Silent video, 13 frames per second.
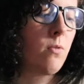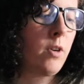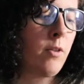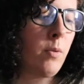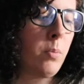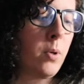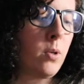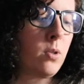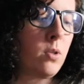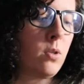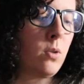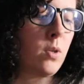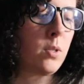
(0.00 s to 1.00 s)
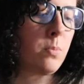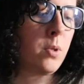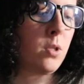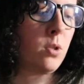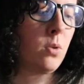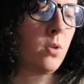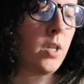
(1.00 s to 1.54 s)
For every person who has
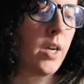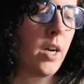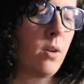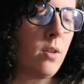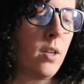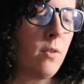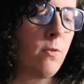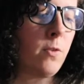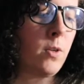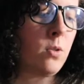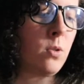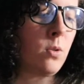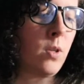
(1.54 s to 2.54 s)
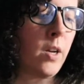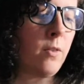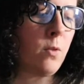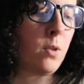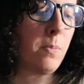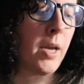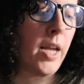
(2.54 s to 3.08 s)
put you down and filled your
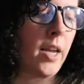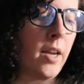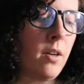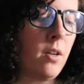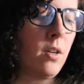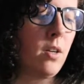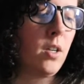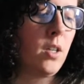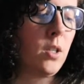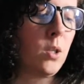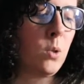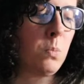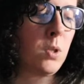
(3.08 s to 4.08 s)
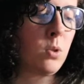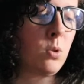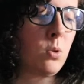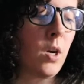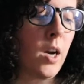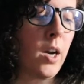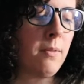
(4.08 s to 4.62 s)
life with pain, you must
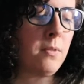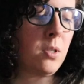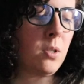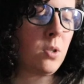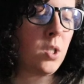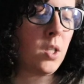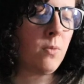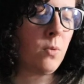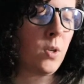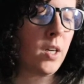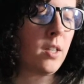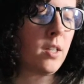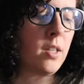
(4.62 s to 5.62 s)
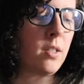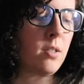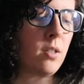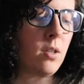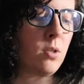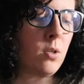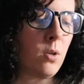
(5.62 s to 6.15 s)
strive to achieve greatness
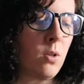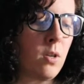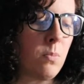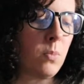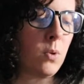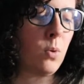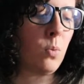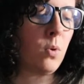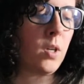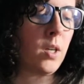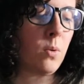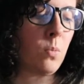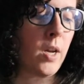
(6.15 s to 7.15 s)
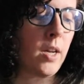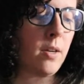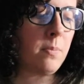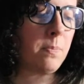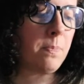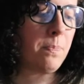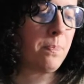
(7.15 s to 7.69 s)
and show them you can
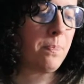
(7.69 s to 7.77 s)
win.